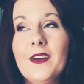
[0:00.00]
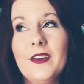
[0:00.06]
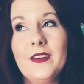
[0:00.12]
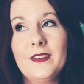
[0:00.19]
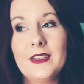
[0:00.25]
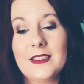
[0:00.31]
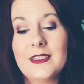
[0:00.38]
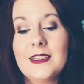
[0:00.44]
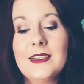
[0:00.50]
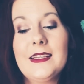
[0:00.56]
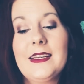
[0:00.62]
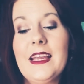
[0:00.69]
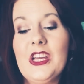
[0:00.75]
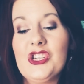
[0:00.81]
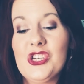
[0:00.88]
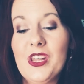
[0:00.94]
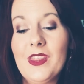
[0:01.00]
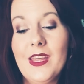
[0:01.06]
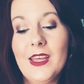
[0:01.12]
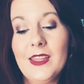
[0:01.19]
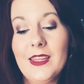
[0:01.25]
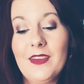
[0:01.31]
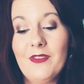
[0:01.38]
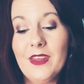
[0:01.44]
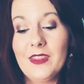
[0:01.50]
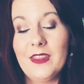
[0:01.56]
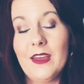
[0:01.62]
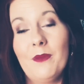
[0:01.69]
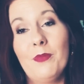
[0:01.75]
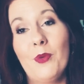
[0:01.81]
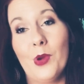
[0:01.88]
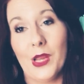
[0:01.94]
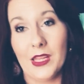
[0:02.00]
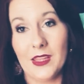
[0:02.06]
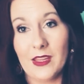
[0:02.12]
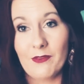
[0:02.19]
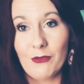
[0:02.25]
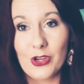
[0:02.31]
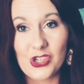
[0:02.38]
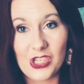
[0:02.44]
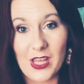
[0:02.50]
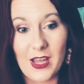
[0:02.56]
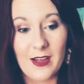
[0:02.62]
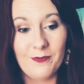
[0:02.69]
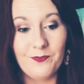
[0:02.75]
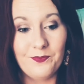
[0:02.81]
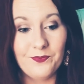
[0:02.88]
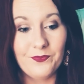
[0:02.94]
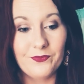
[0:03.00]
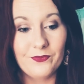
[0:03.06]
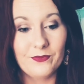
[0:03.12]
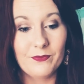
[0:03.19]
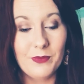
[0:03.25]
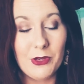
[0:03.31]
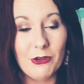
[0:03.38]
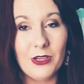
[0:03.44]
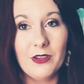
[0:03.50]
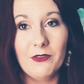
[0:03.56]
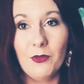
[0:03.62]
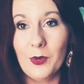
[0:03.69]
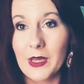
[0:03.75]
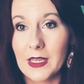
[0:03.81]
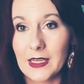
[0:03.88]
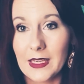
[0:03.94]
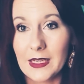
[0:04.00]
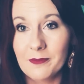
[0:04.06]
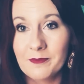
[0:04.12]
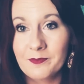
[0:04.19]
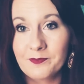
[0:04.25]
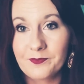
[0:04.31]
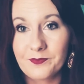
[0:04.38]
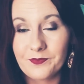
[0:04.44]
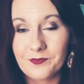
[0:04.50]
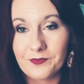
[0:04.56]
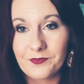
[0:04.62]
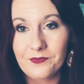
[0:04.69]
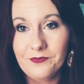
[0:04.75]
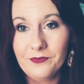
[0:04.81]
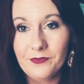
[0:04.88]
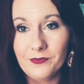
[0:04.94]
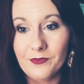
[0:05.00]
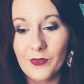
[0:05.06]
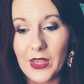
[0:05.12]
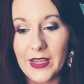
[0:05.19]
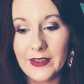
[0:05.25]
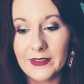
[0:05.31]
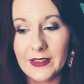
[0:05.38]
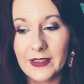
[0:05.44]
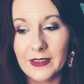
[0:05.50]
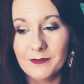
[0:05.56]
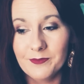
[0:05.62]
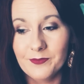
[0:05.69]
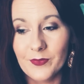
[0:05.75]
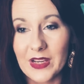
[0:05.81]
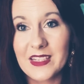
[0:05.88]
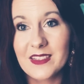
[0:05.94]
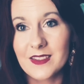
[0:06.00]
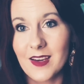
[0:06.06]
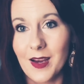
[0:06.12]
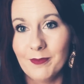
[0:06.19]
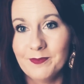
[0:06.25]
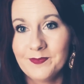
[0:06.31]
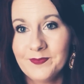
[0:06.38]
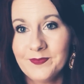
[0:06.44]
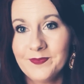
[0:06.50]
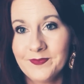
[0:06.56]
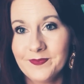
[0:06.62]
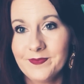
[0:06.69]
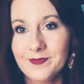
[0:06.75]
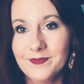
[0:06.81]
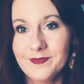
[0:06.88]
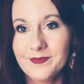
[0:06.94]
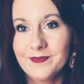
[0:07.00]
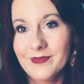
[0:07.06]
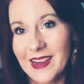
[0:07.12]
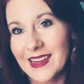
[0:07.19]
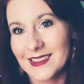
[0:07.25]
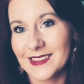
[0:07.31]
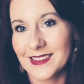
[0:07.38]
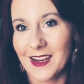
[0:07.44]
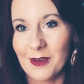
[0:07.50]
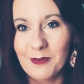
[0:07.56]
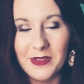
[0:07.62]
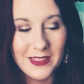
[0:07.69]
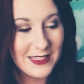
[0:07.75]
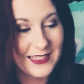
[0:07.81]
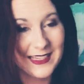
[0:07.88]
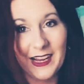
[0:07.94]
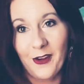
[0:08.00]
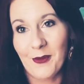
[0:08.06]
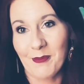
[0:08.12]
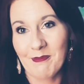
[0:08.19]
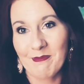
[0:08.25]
that's an indication that they've hit that point. They've reached that period of awakening. And it's time. It's time. It's near.